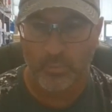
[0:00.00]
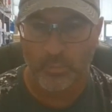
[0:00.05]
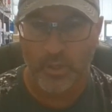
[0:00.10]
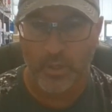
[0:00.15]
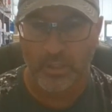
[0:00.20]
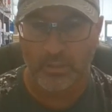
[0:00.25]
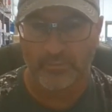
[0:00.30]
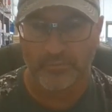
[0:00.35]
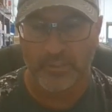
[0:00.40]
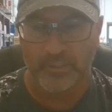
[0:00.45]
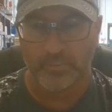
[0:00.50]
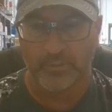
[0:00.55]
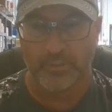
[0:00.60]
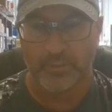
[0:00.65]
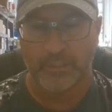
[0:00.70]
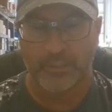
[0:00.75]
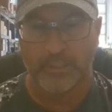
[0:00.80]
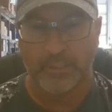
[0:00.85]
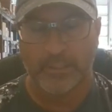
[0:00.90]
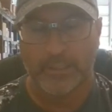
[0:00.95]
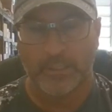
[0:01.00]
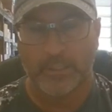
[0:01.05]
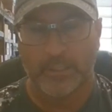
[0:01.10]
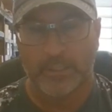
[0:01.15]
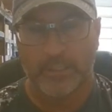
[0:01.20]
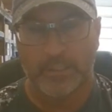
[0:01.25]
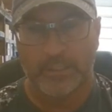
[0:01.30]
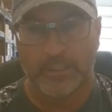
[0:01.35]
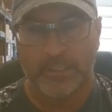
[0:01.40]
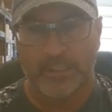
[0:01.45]
water vapor.
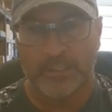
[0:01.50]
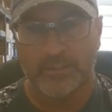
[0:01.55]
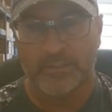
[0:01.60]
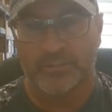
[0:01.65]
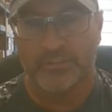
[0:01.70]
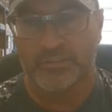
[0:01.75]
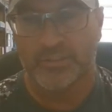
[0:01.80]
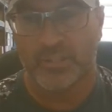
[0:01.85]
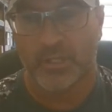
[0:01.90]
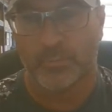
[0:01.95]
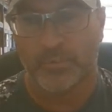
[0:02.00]
In the